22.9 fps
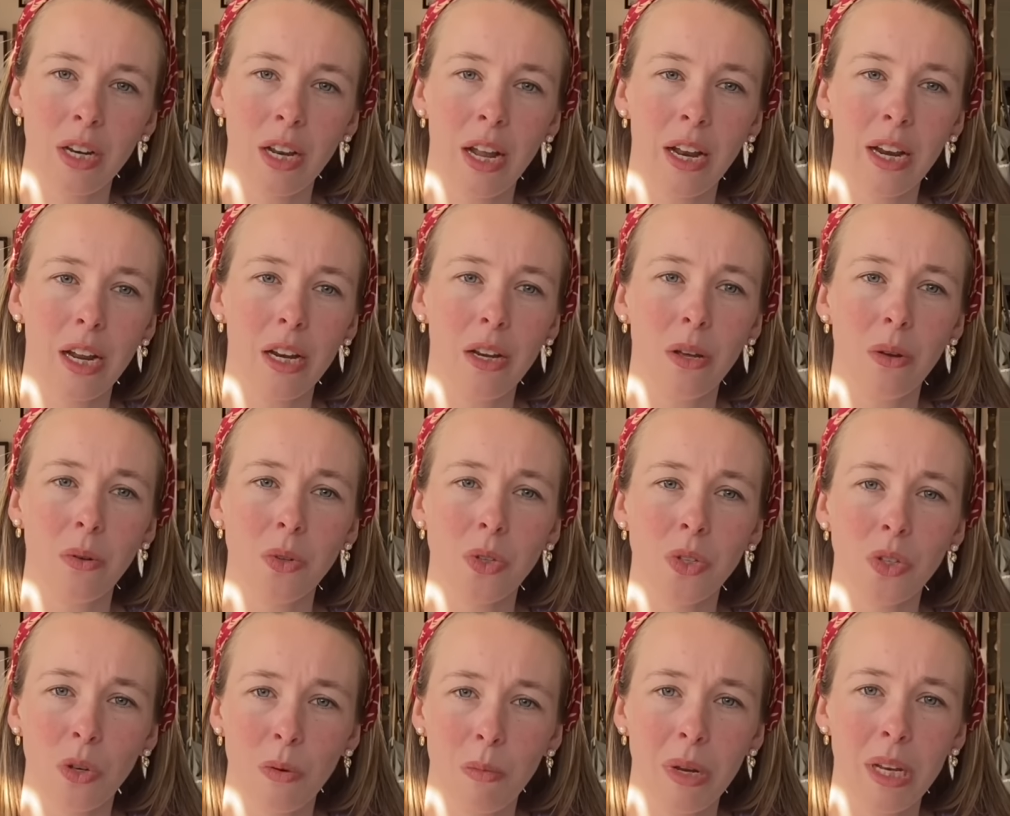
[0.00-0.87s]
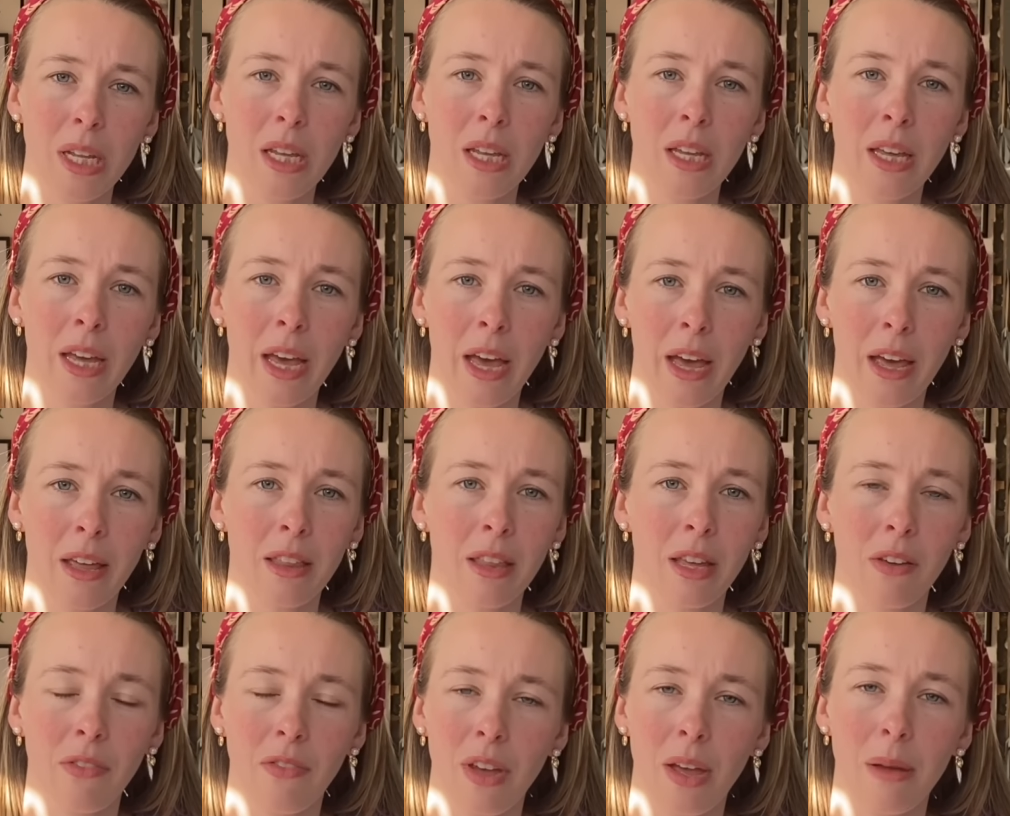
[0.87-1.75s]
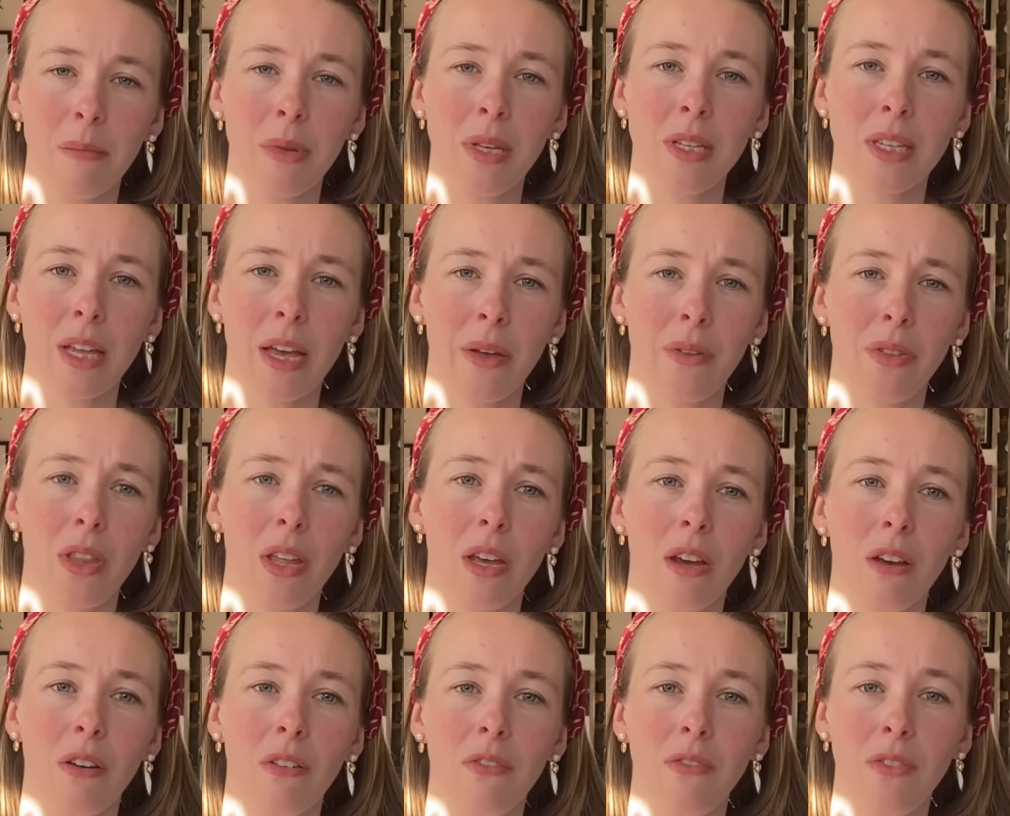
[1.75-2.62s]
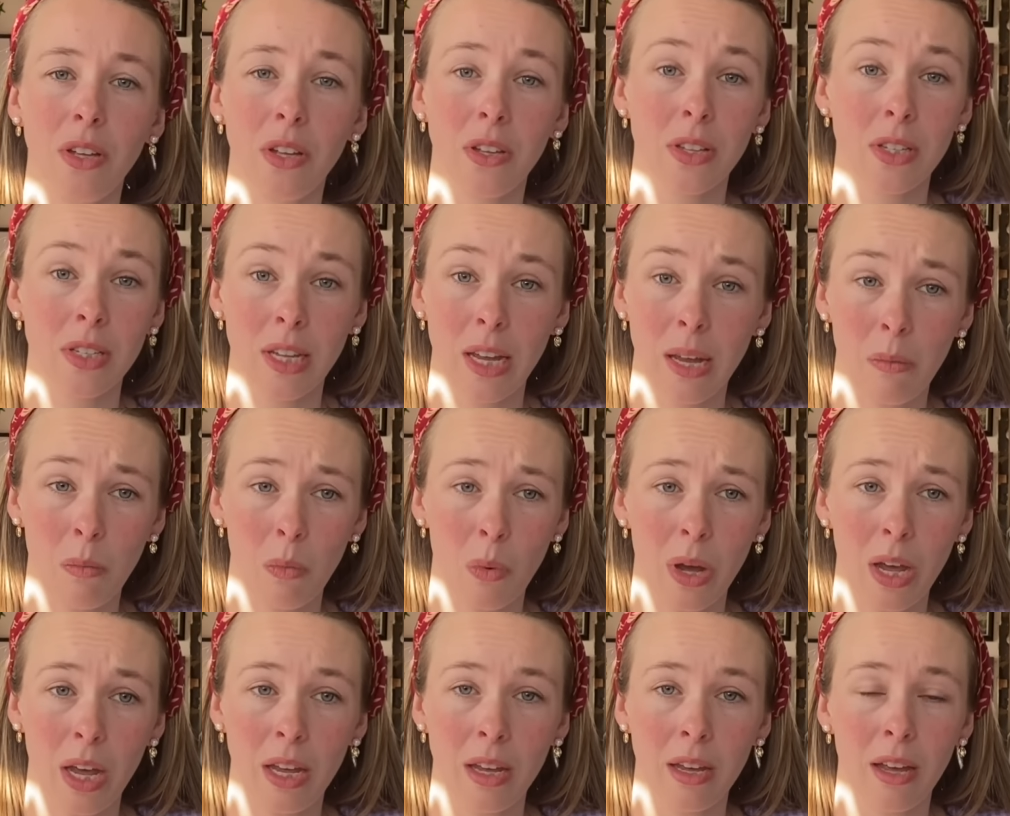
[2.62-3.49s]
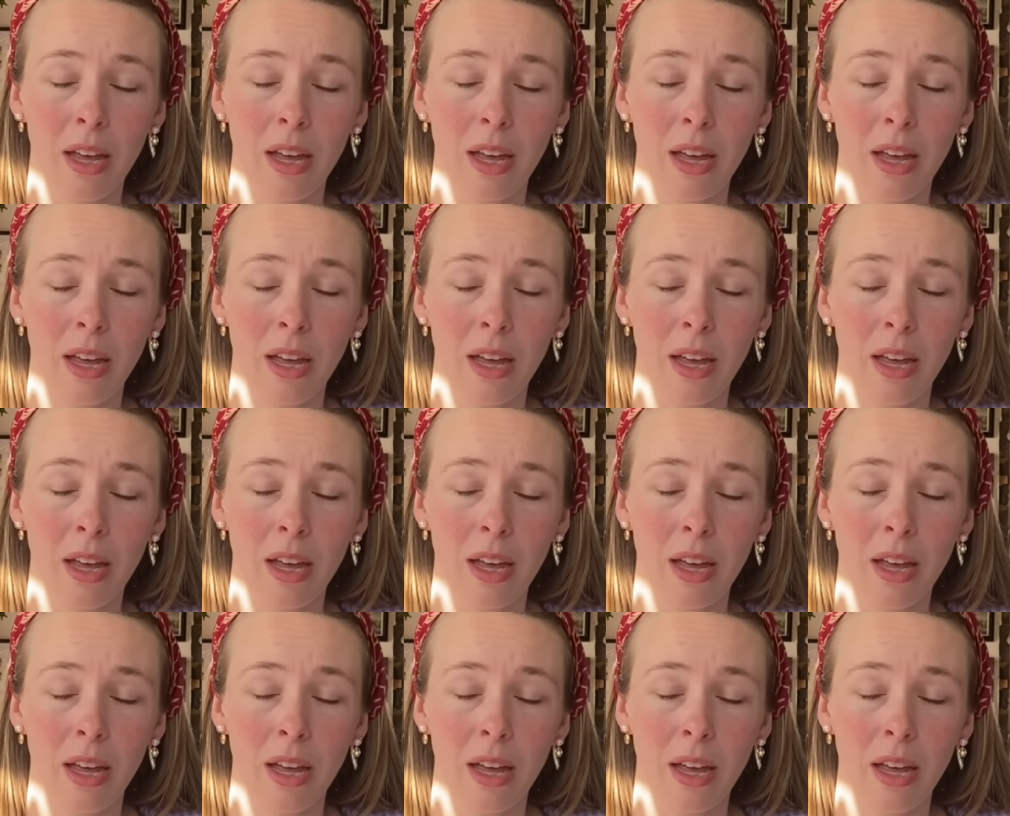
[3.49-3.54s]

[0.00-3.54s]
And I know so many Catholic families out there feel the same way.